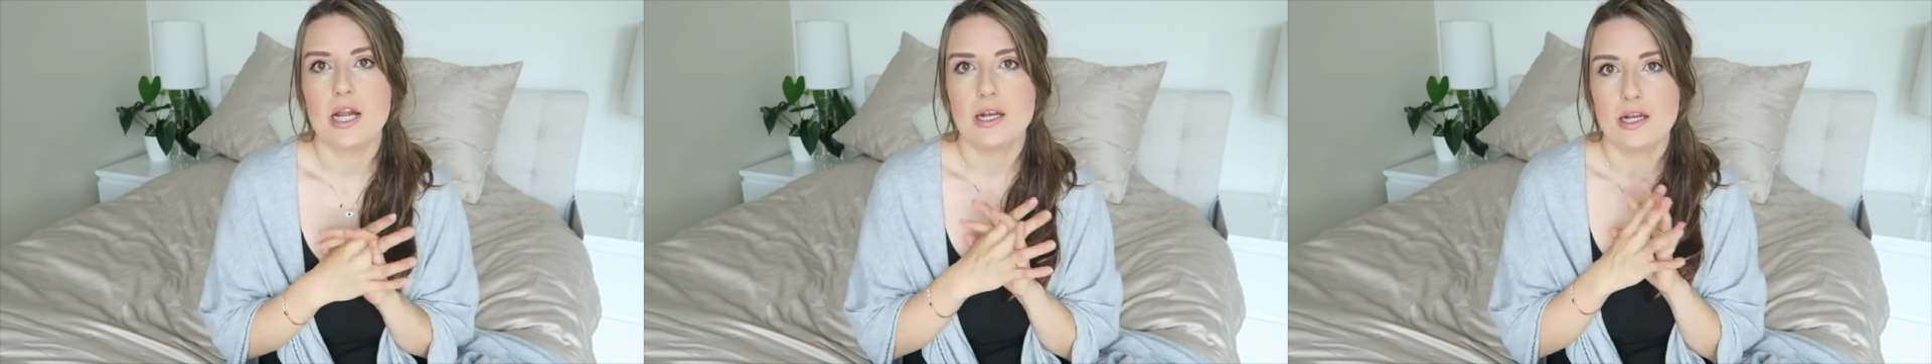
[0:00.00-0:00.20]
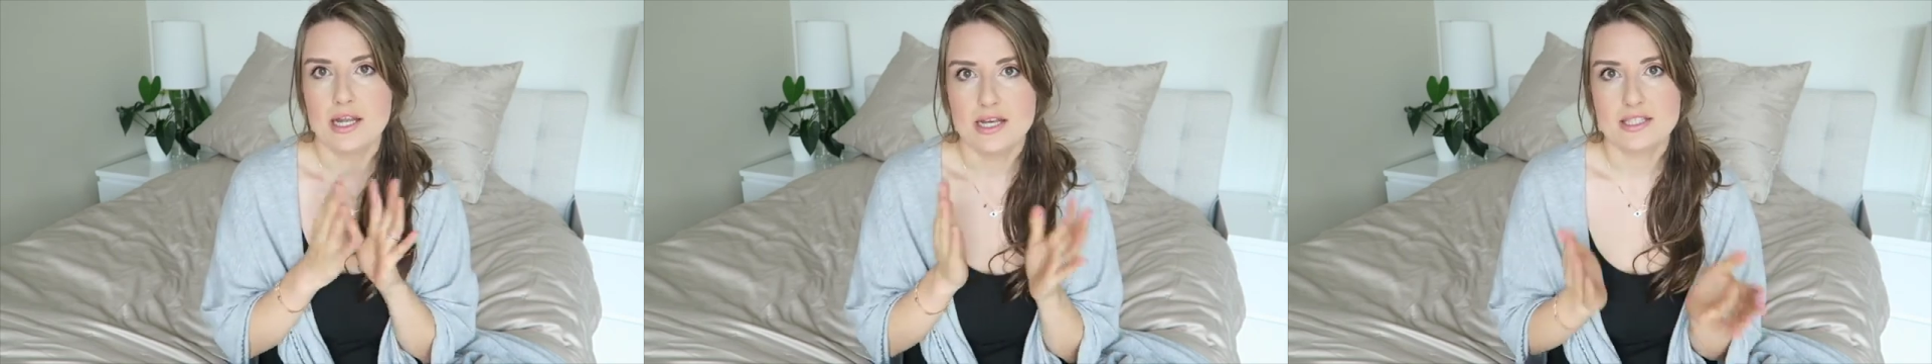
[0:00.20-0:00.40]

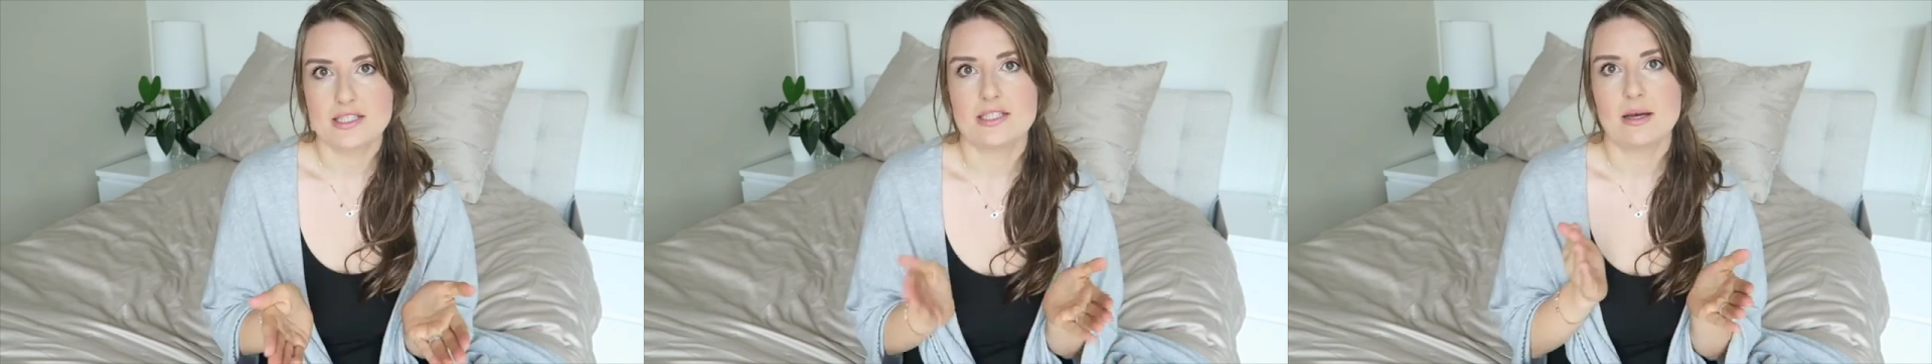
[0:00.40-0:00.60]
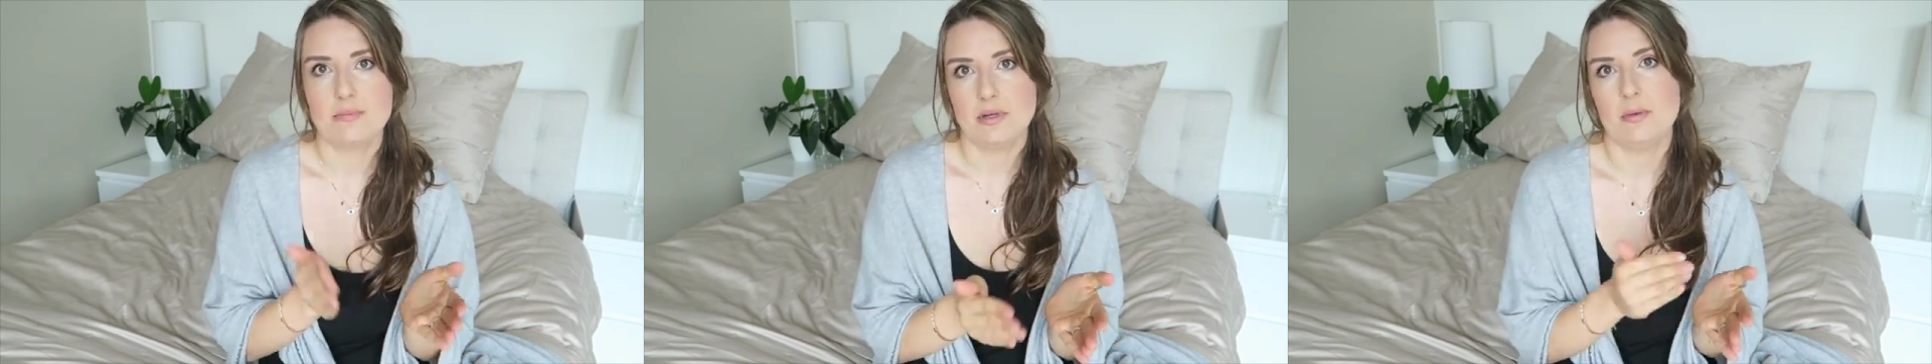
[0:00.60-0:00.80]
Let's
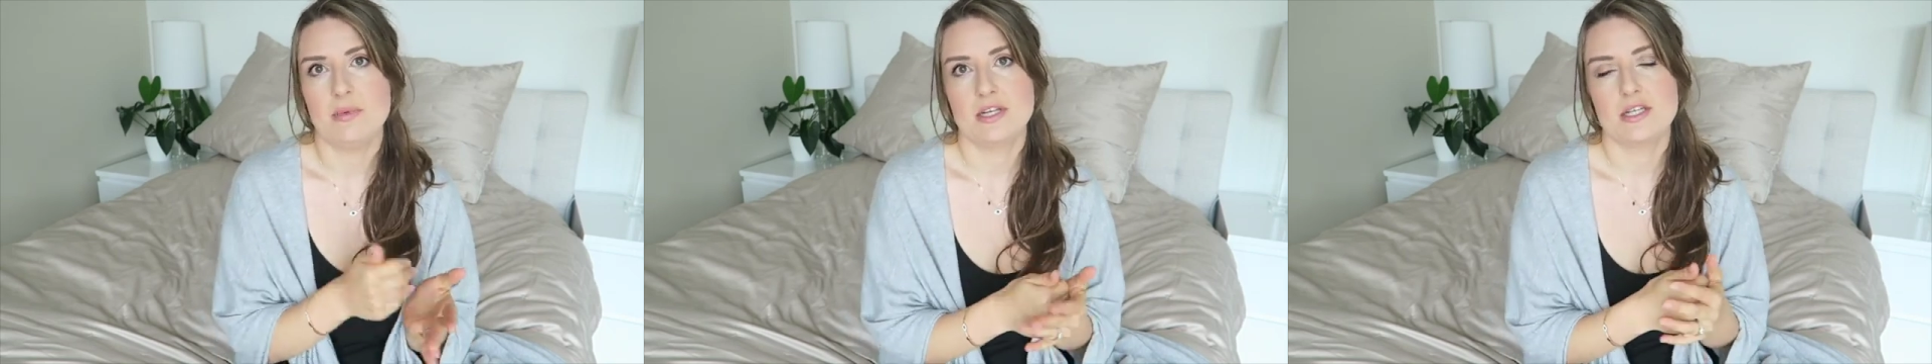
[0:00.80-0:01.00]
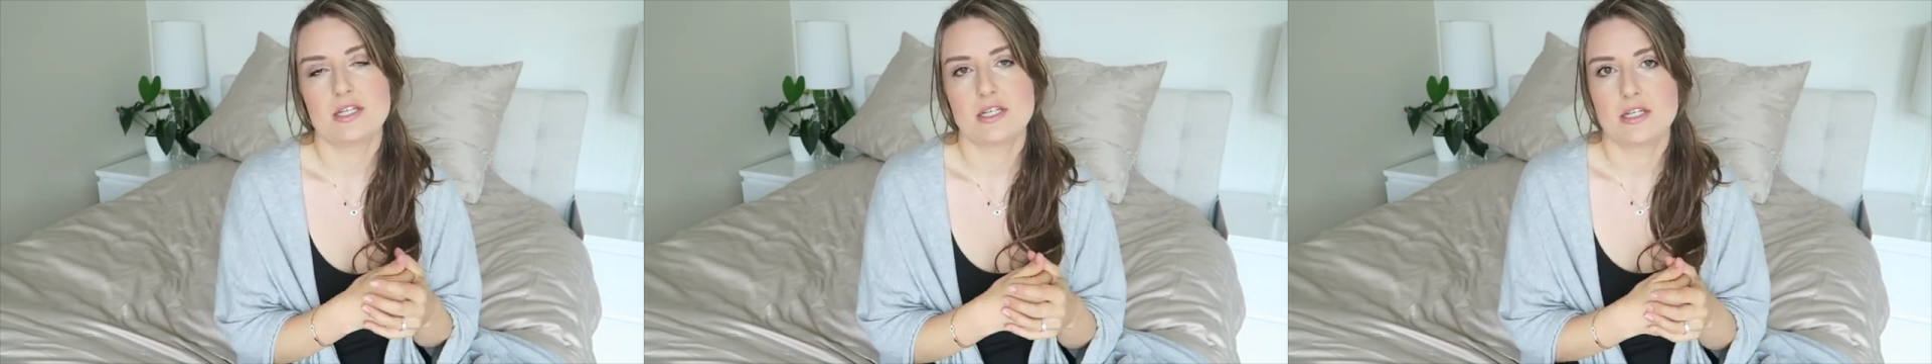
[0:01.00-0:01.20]

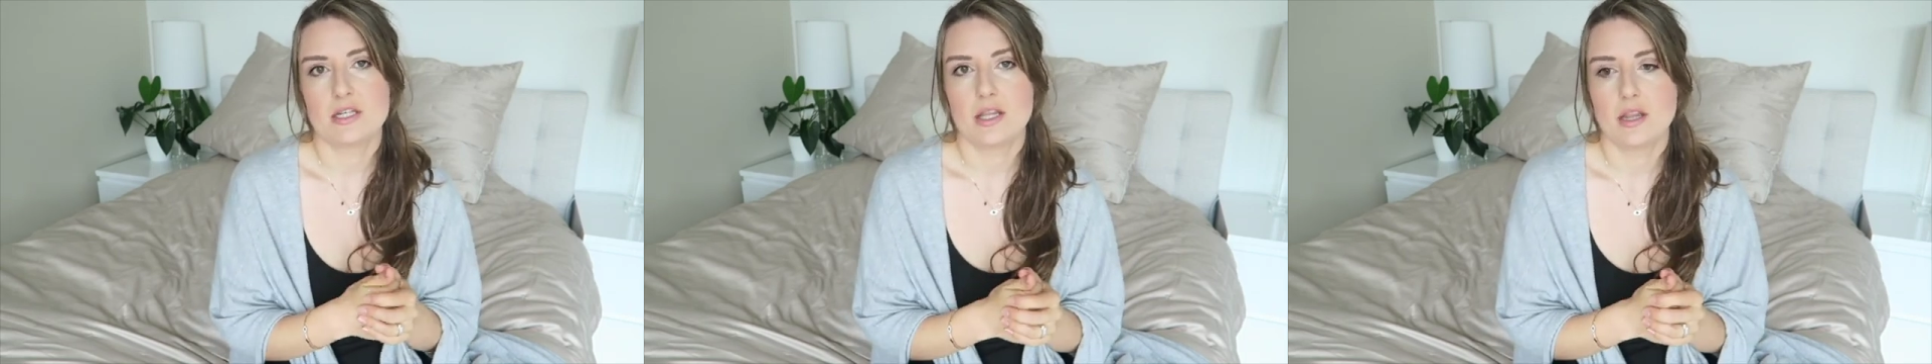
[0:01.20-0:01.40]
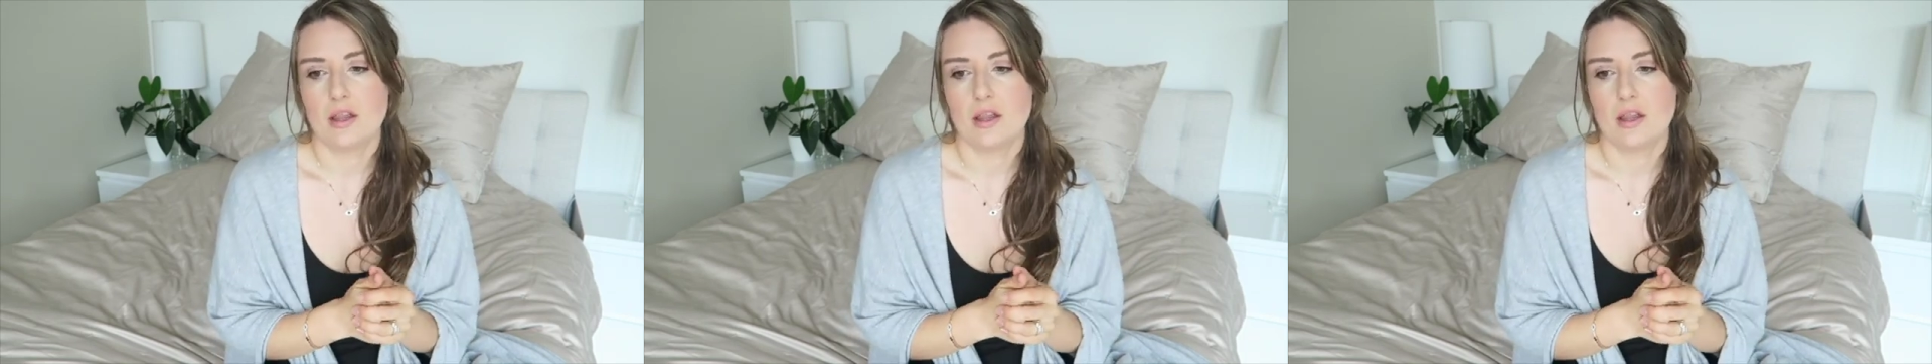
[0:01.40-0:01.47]
supplement